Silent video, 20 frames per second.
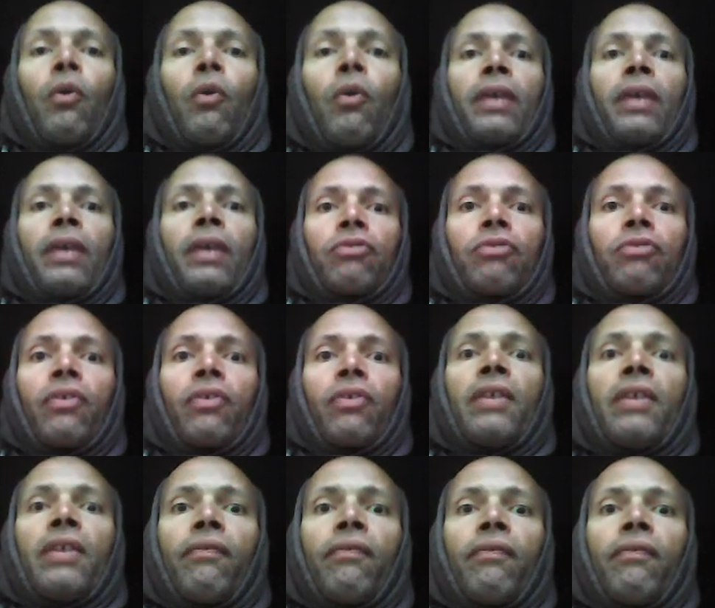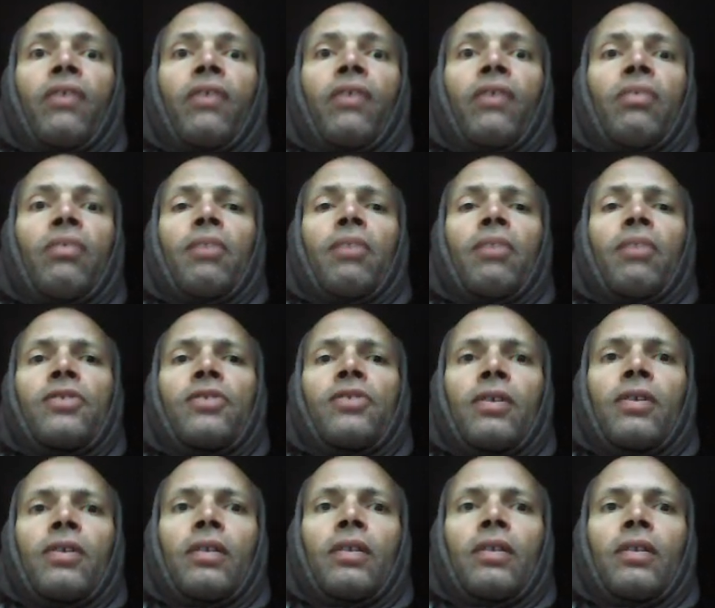We have three
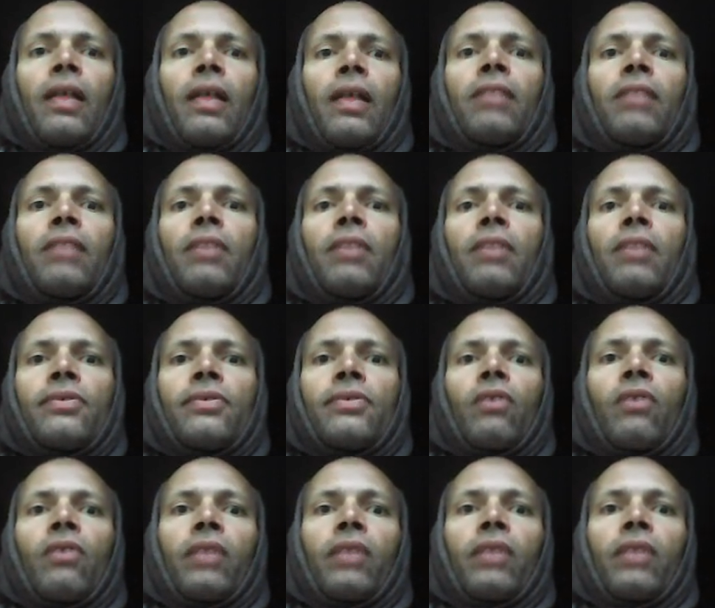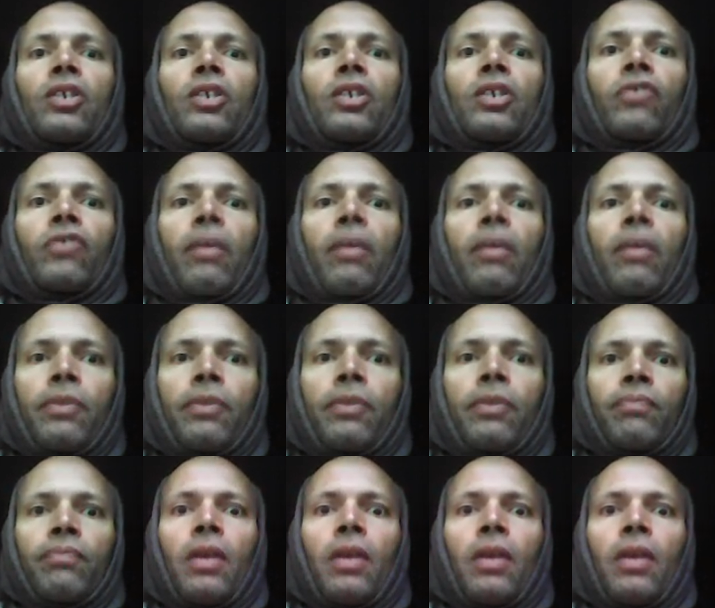fundamental elements of English grammar.
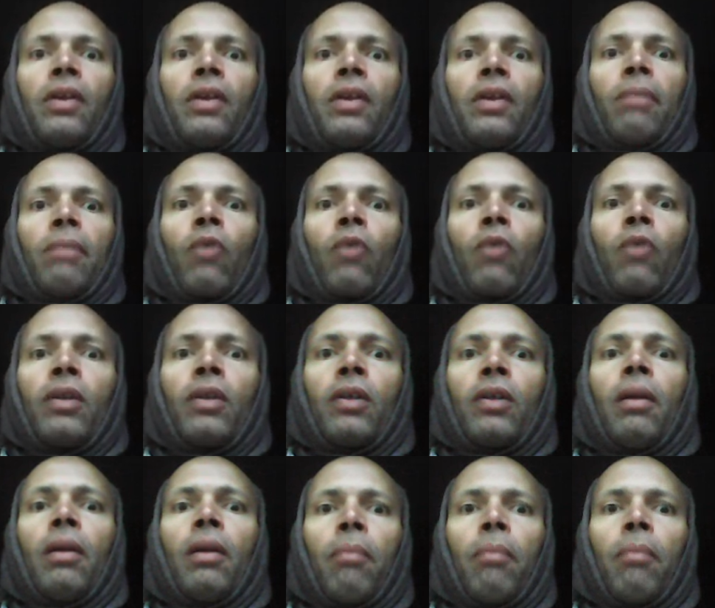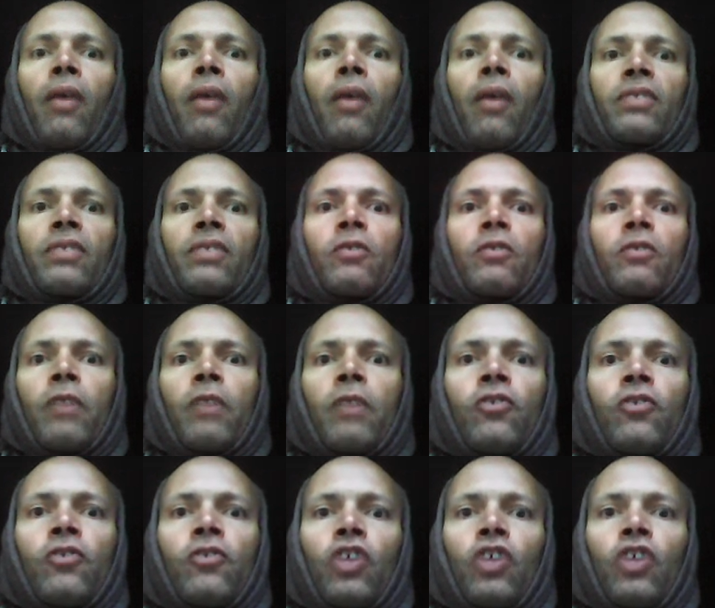Number one, parts of
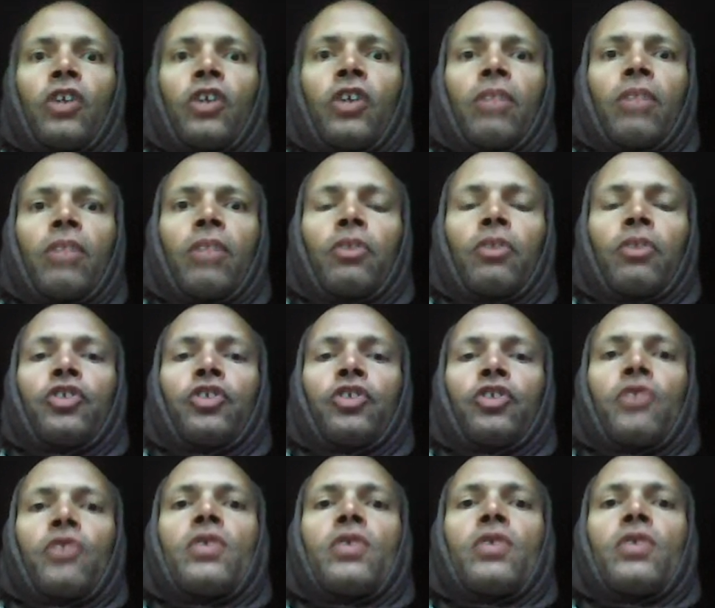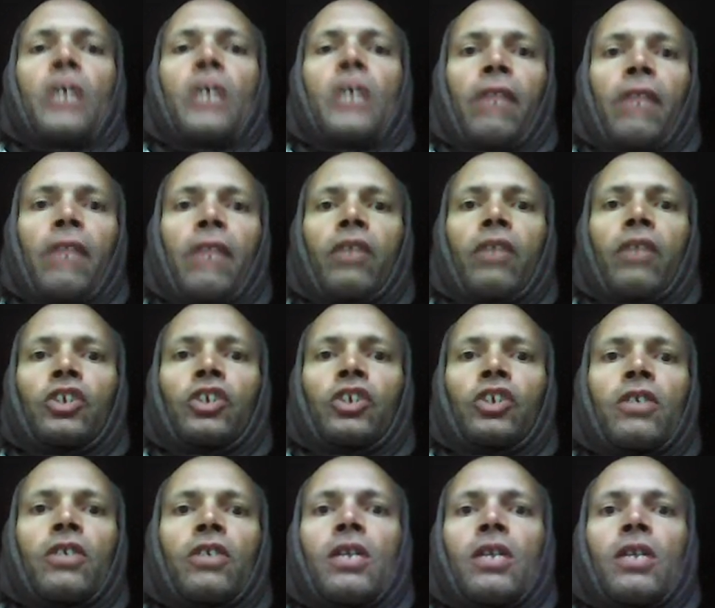speech. Number two,
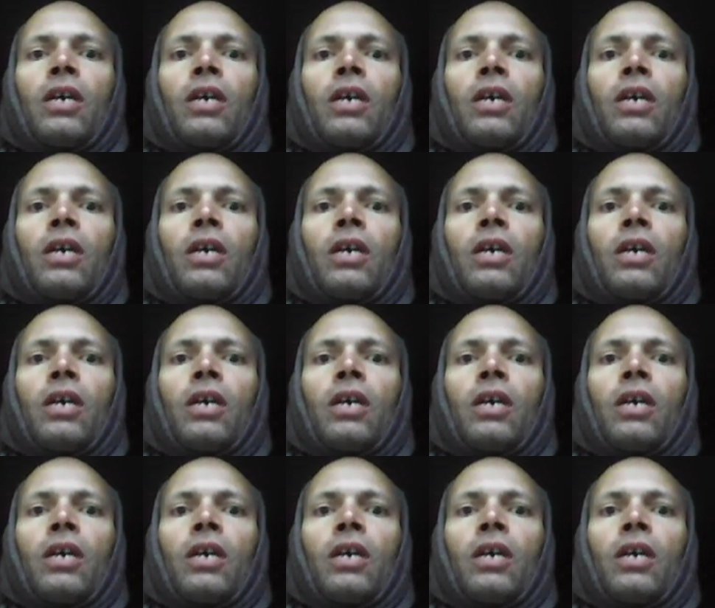inflection.